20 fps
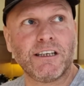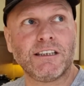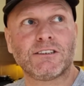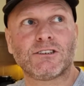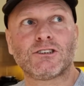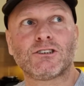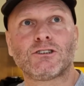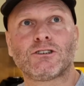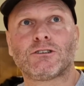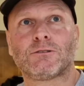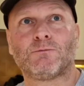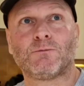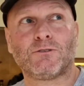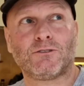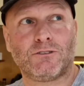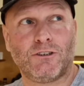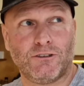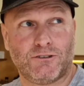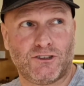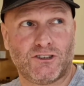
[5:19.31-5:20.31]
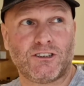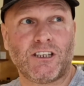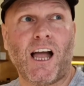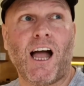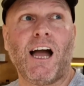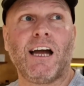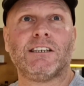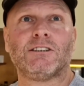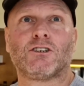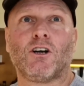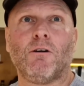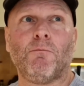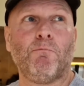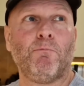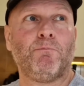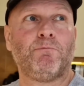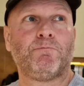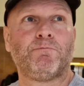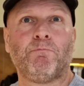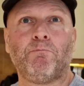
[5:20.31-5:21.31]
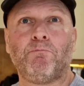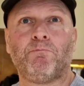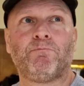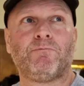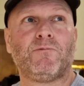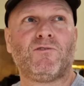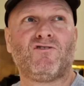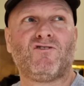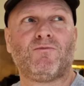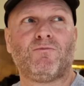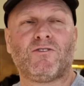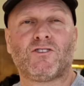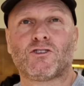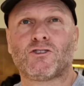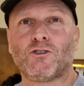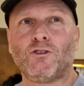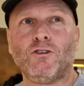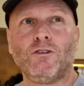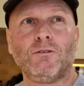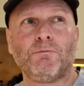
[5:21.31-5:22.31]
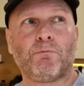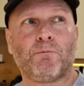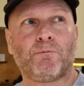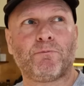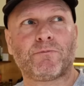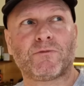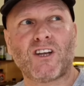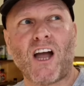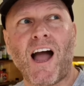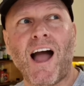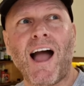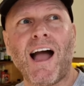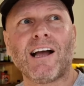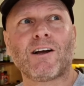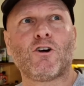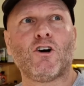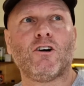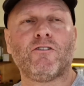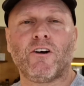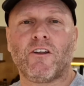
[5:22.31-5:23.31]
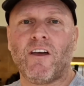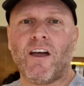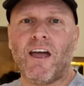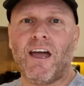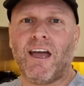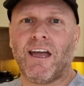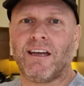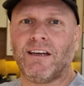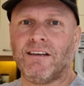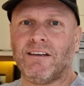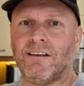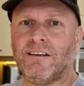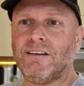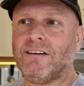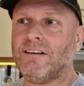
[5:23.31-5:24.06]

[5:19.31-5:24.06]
It's, the sky's gone so dark over there.